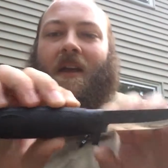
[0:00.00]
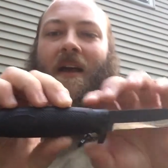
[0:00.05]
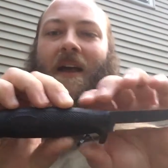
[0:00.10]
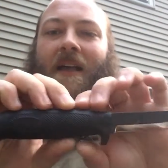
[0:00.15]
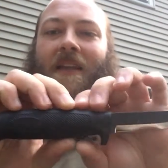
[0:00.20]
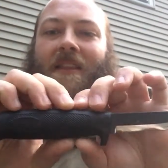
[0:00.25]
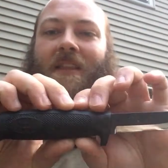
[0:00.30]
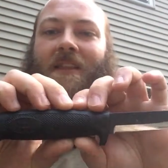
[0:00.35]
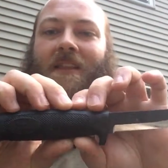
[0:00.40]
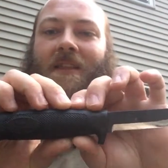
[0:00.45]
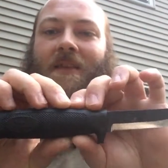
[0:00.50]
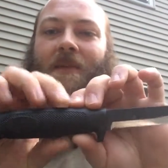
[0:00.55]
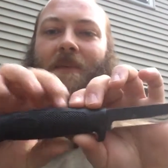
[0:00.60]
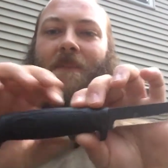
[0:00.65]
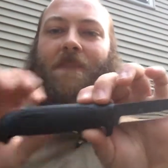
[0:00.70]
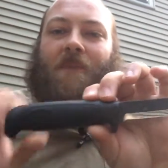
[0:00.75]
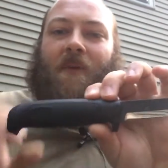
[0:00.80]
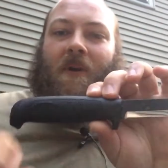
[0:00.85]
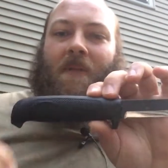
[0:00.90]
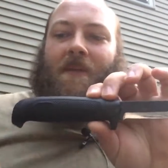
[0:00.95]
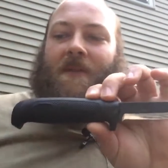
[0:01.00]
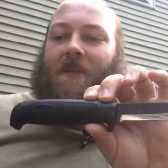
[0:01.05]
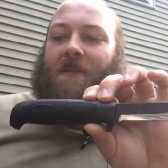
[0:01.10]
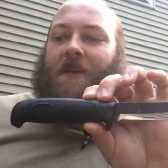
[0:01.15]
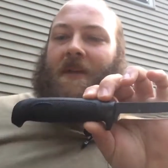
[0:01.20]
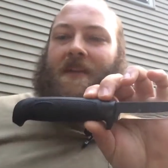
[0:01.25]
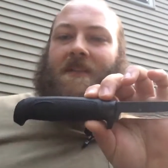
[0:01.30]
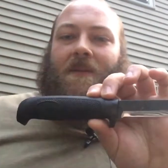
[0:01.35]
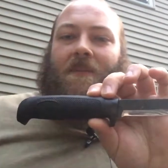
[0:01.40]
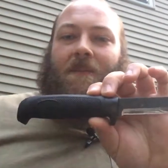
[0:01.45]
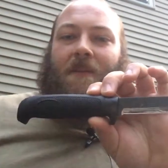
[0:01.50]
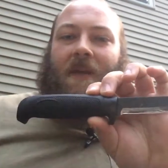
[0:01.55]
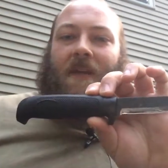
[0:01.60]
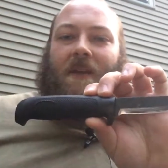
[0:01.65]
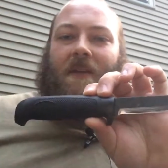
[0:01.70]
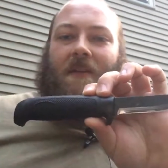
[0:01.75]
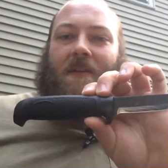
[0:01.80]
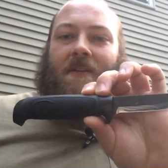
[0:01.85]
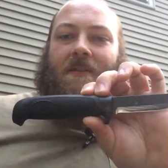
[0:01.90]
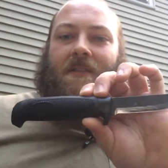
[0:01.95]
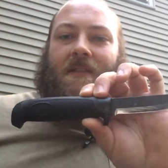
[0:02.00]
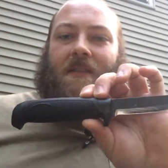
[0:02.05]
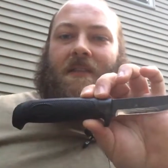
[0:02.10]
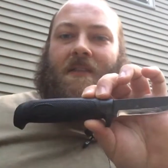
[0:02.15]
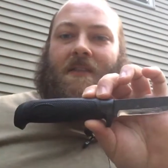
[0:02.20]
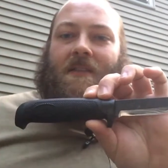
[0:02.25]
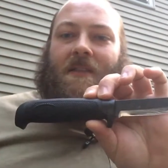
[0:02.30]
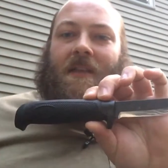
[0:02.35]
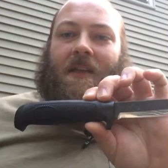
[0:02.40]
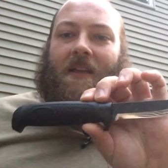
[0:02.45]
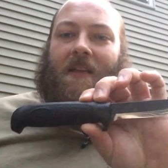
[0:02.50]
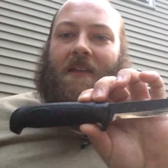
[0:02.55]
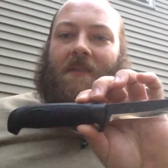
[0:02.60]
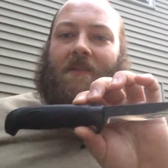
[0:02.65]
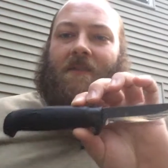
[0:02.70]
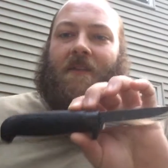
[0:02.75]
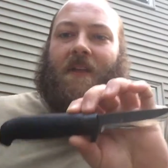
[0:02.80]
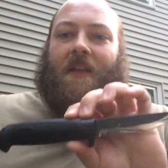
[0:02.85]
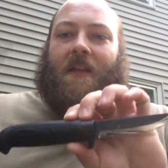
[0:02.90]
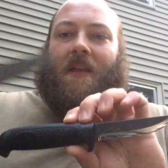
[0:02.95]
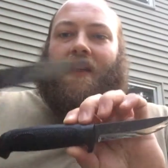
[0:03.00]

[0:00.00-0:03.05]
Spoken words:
I think probably the best competitor to this knife